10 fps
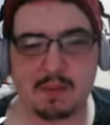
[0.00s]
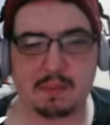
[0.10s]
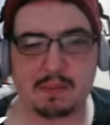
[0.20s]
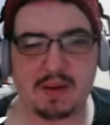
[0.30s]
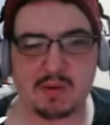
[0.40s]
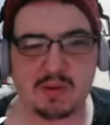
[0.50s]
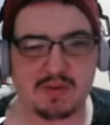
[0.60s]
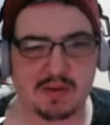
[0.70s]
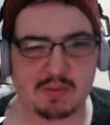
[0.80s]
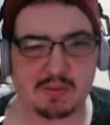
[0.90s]
But, ooh, I found
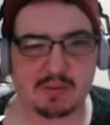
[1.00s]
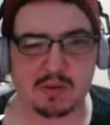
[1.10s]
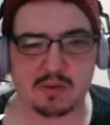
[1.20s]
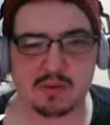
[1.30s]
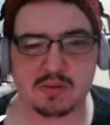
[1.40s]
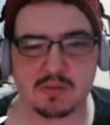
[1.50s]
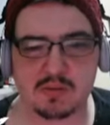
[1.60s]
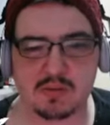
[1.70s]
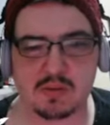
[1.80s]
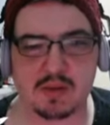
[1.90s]
a pearl.
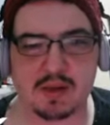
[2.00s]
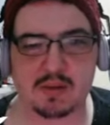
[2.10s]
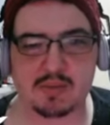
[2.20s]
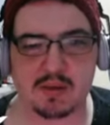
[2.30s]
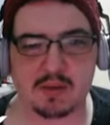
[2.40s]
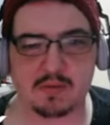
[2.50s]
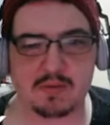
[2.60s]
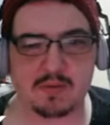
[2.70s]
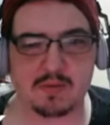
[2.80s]
That'll be helpful.